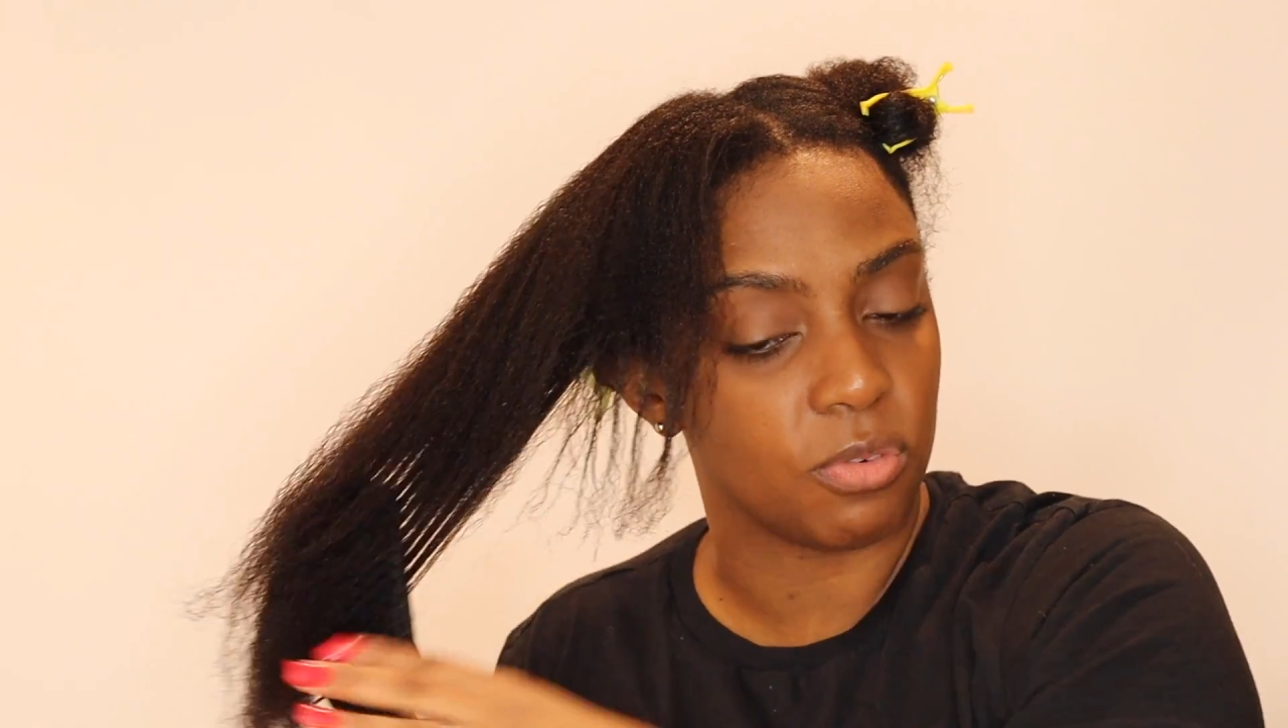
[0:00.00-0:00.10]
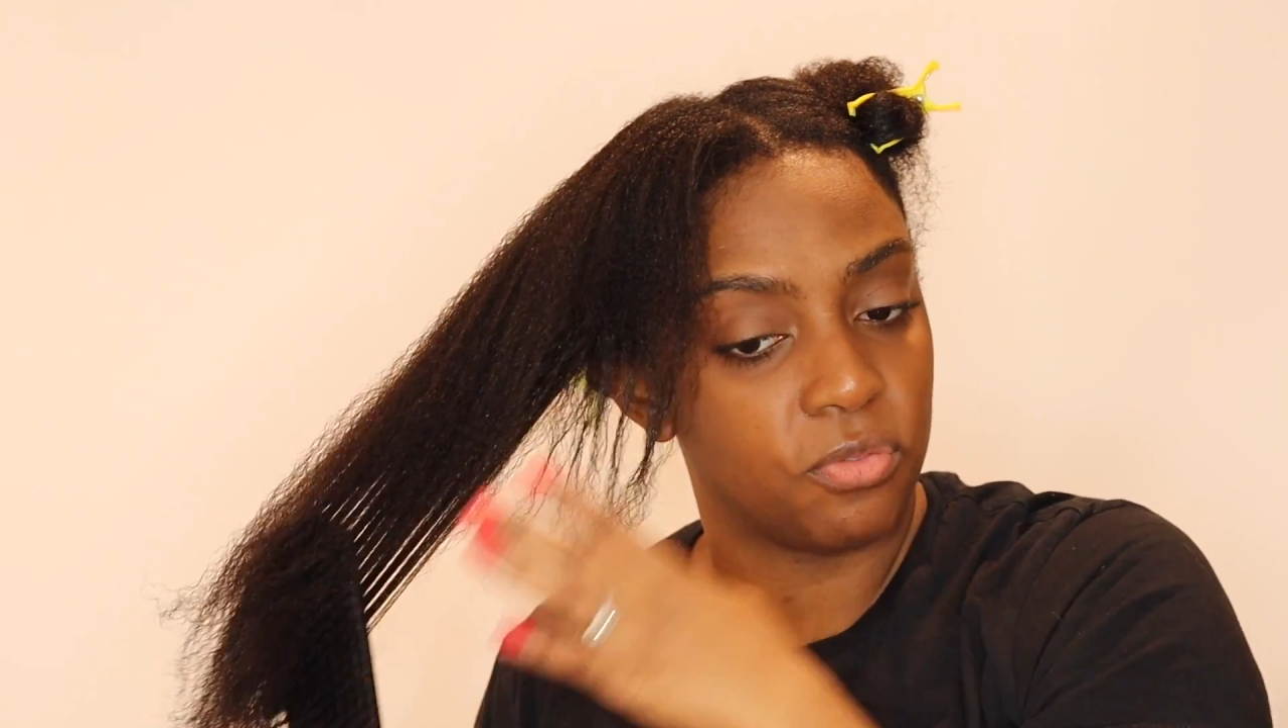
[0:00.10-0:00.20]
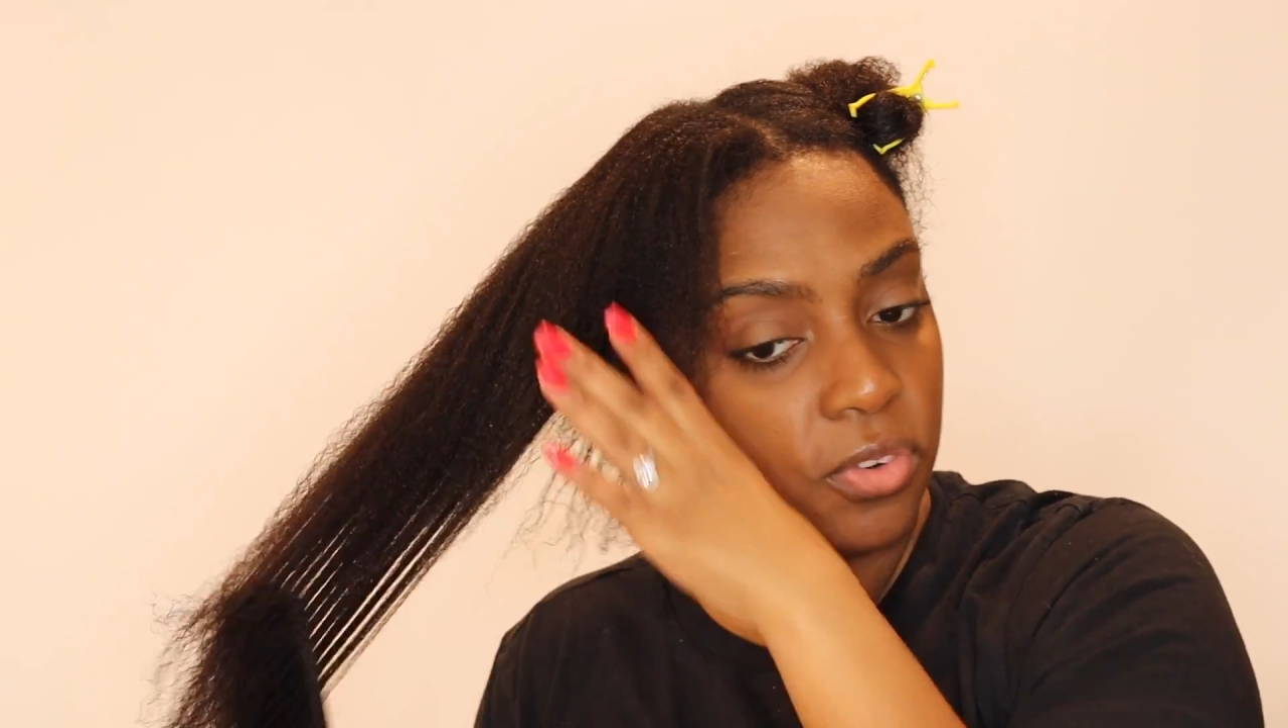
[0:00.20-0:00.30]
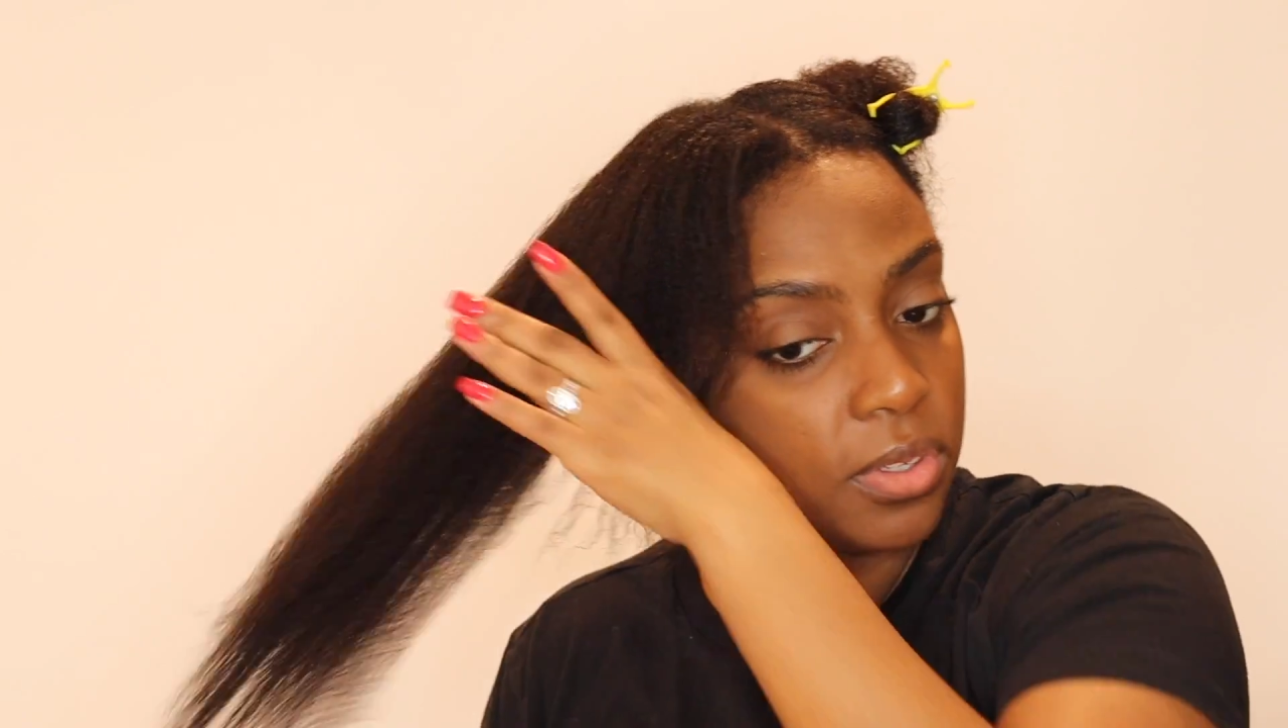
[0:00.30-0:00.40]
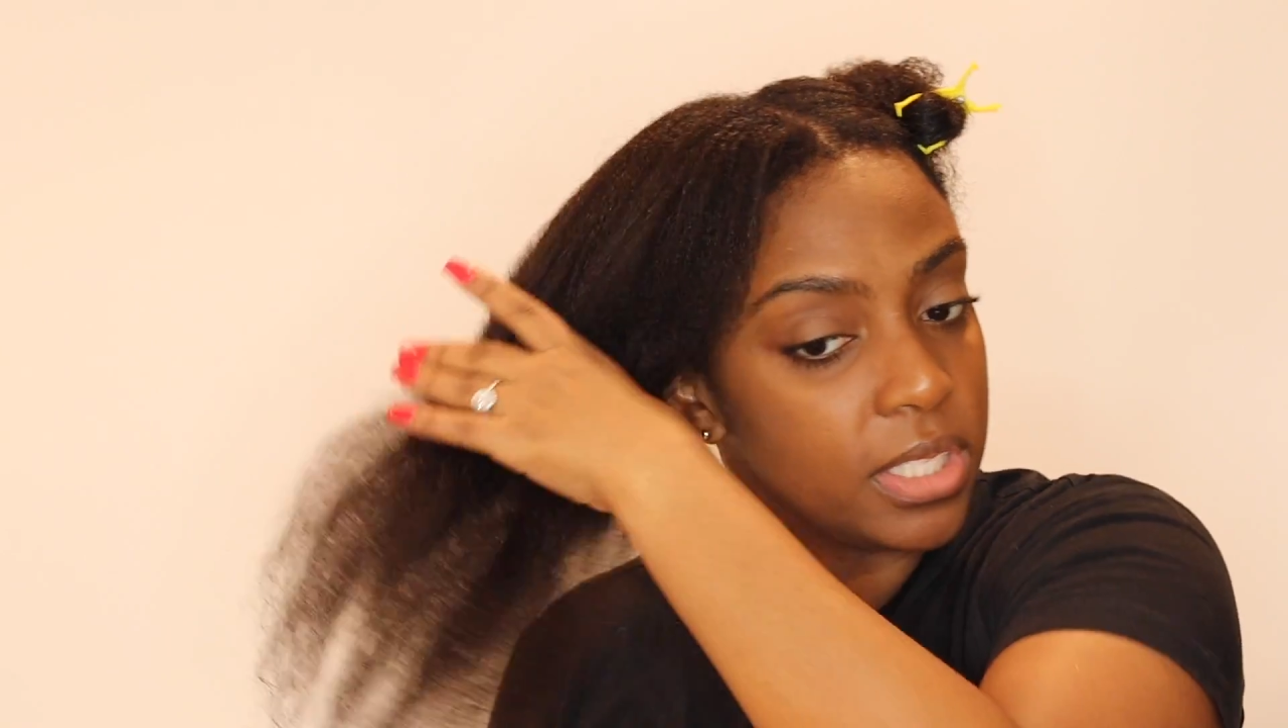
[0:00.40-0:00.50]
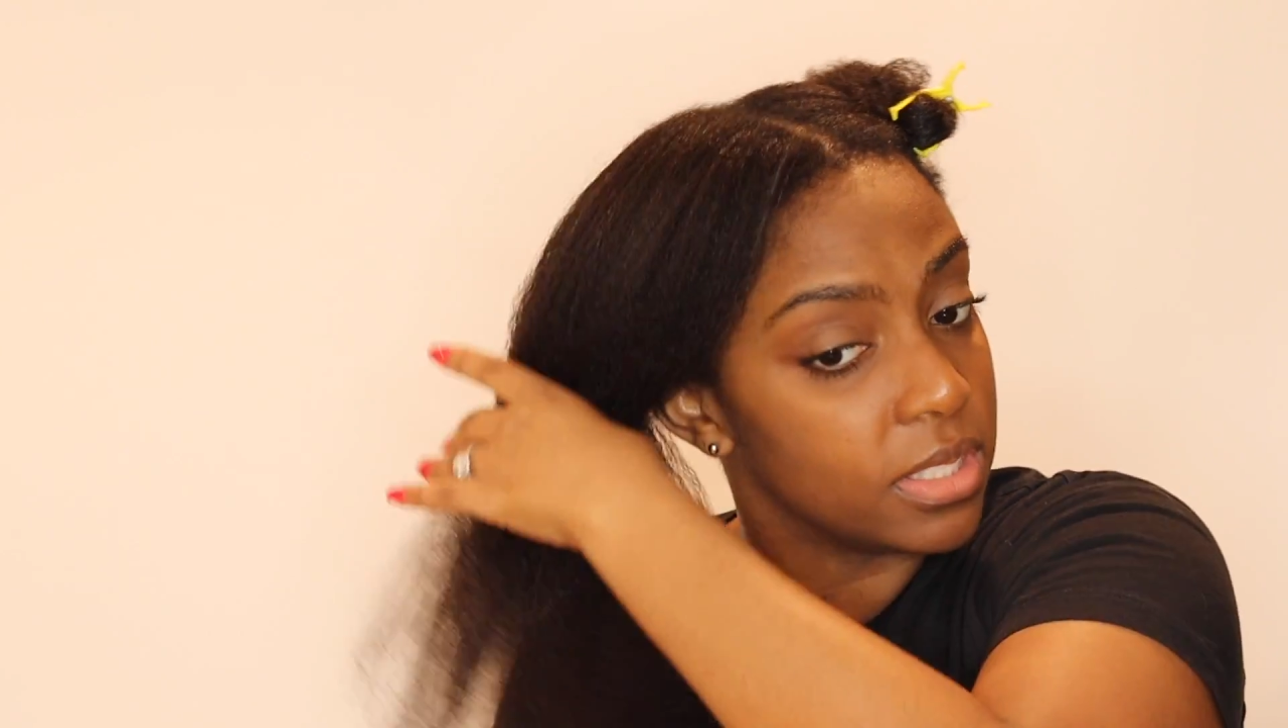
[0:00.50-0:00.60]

fully